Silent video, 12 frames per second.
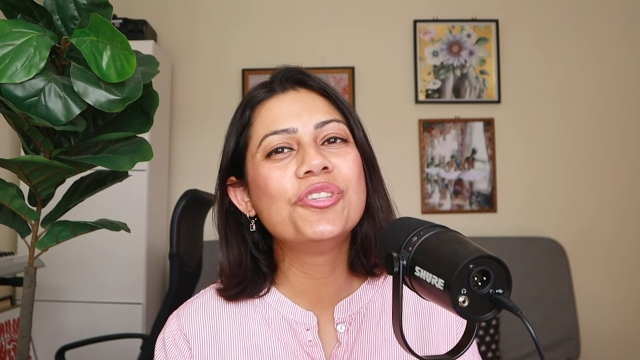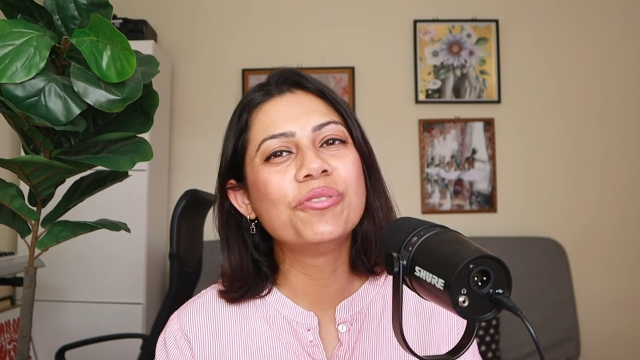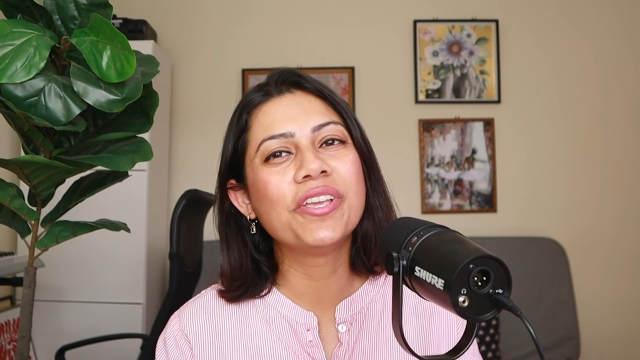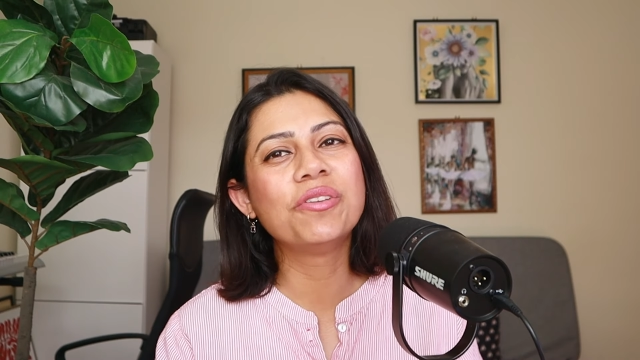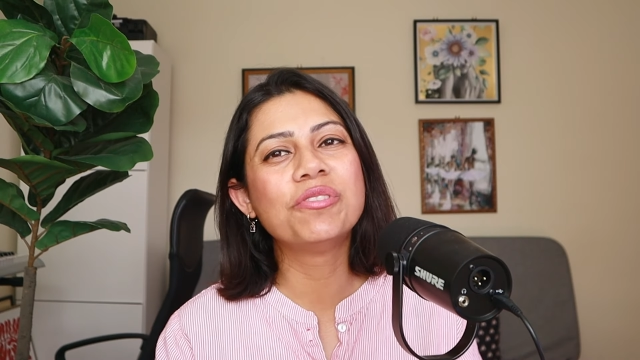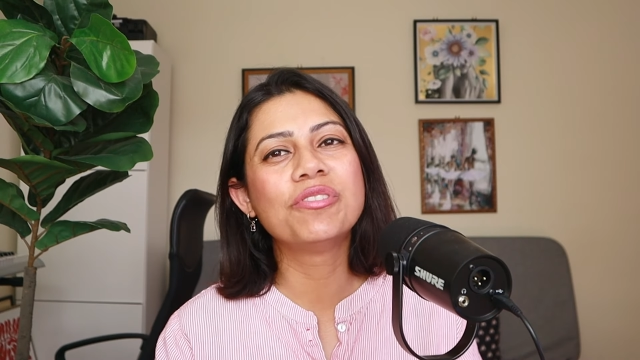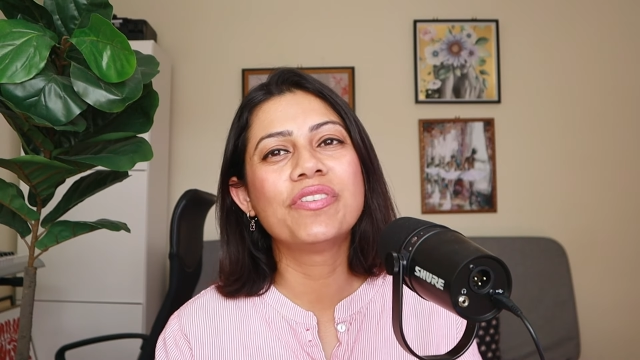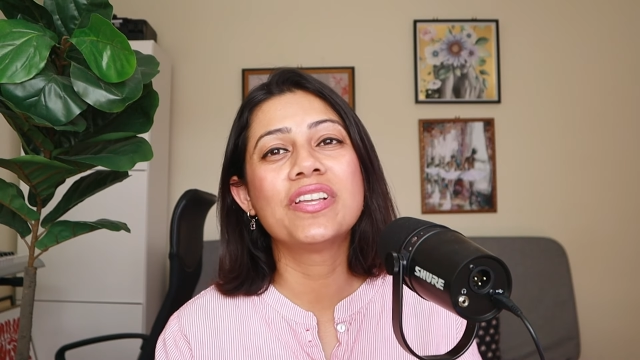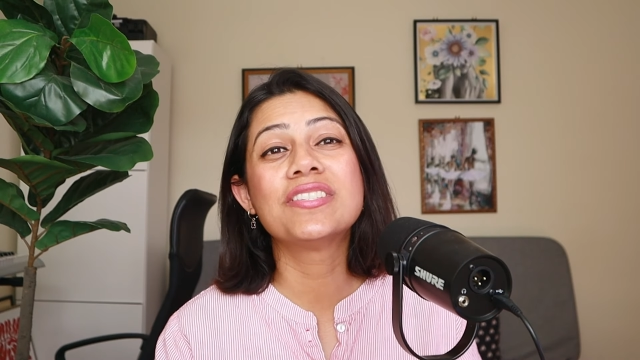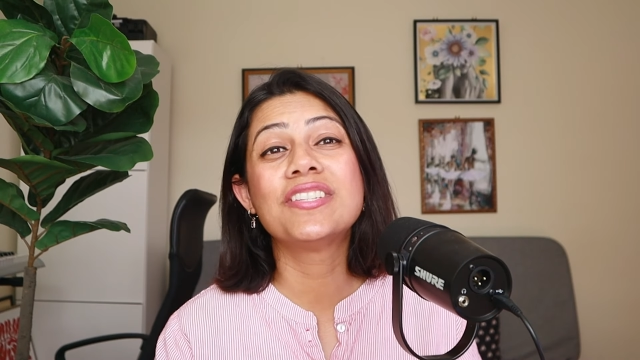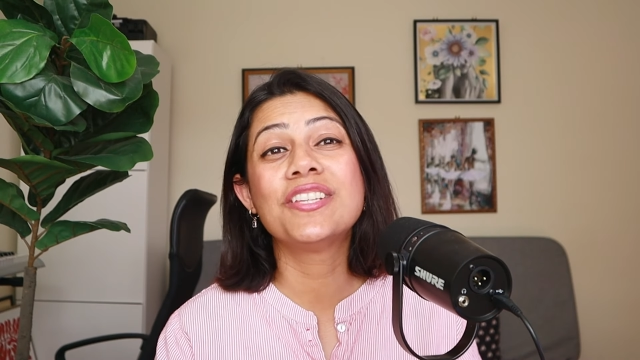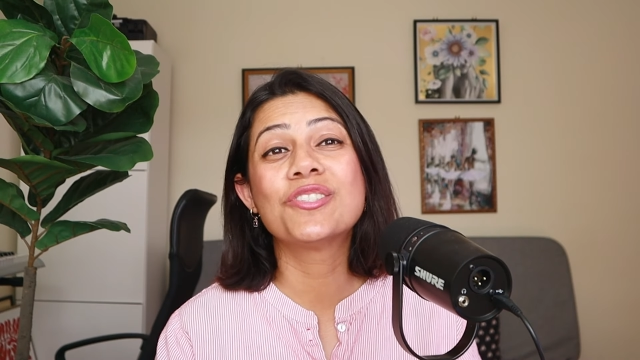UK
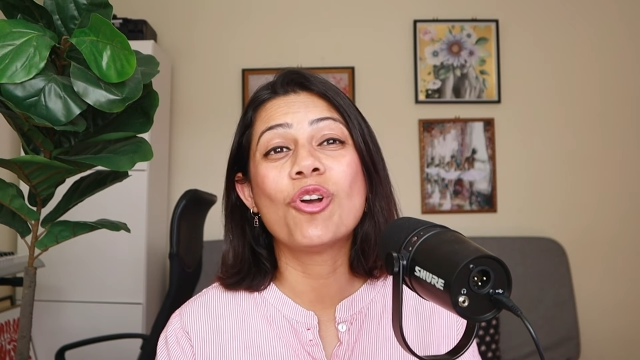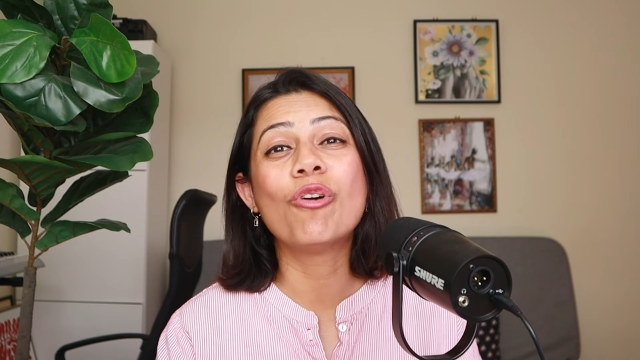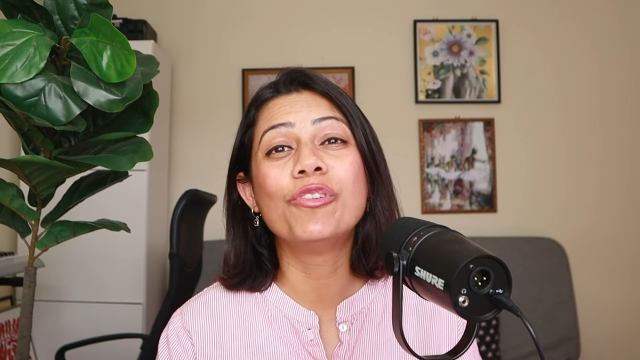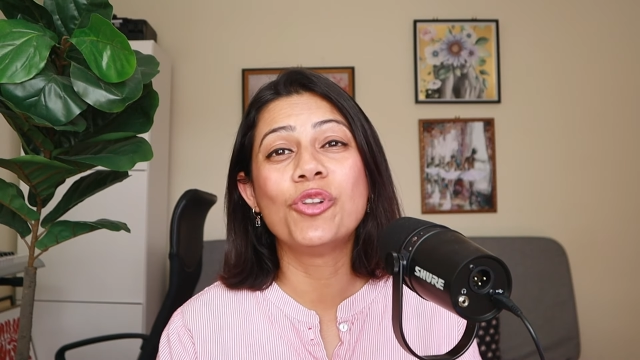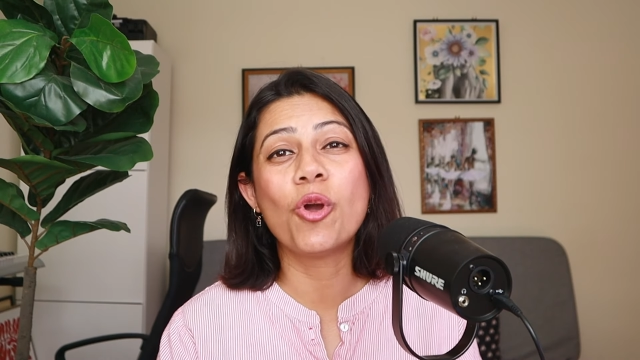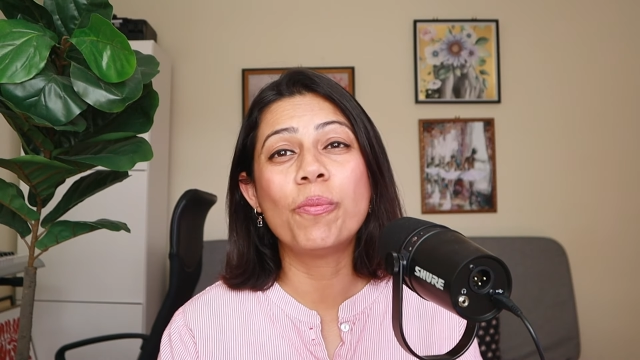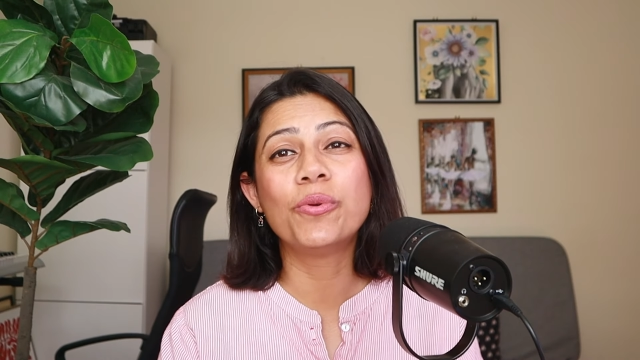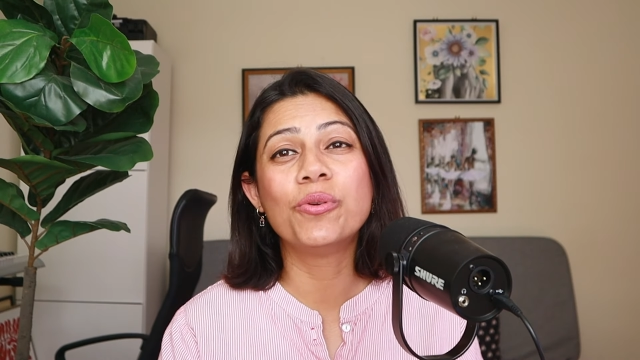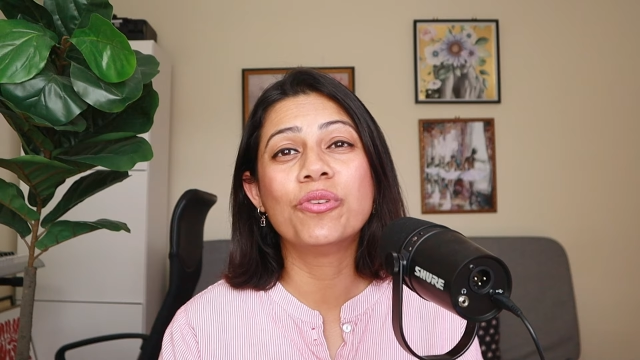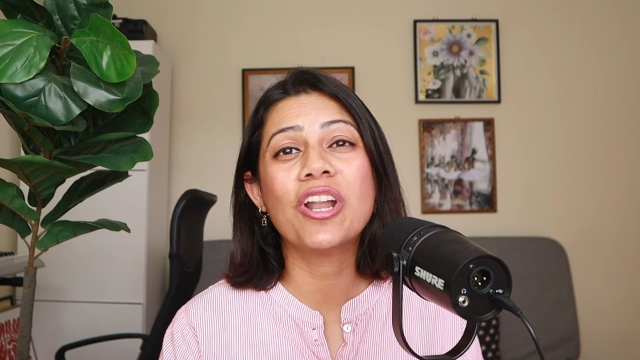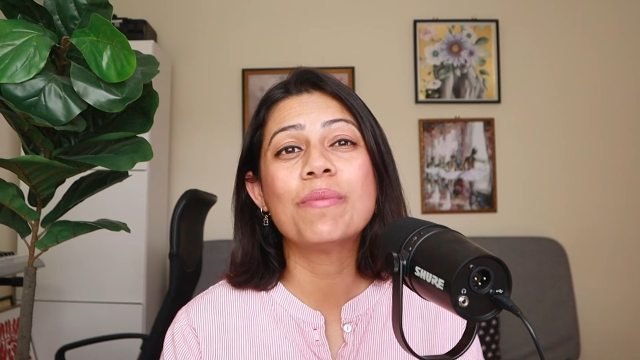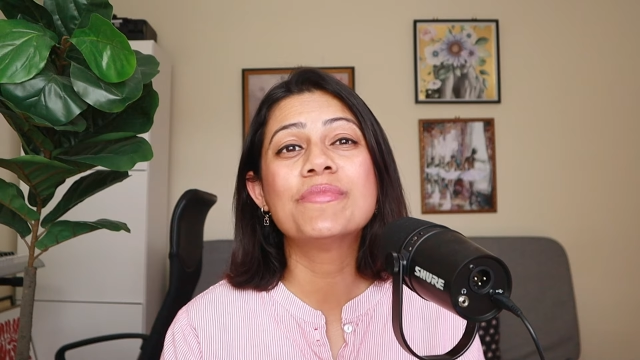universities offer law
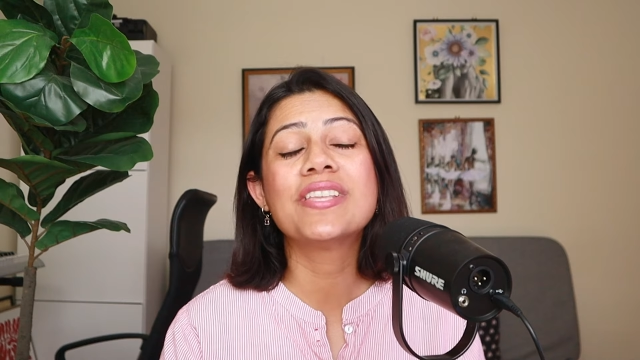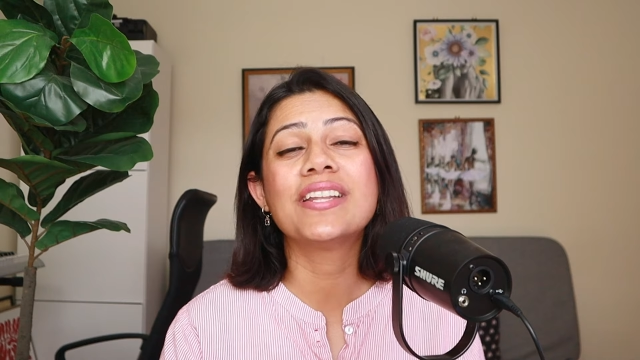programs